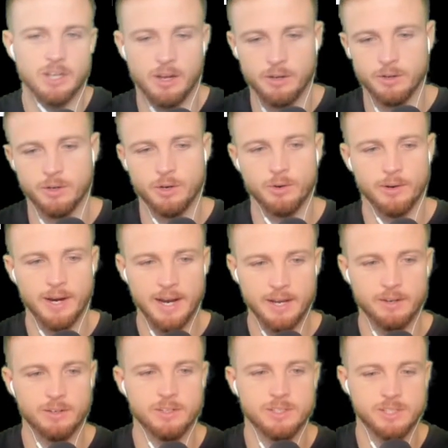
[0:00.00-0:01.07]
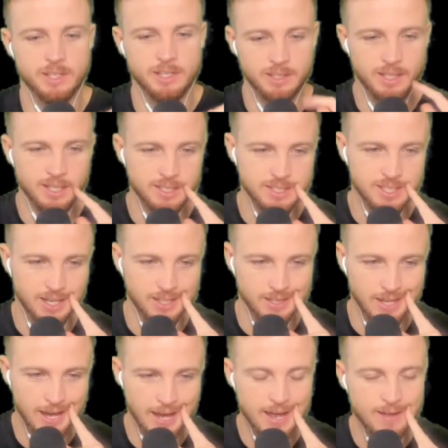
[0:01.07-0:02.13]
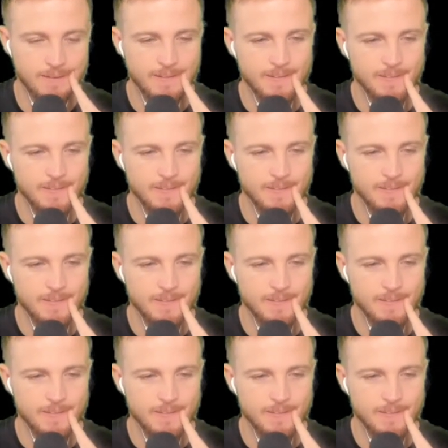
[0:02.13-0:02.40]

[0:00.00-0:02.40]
other creators and things like that.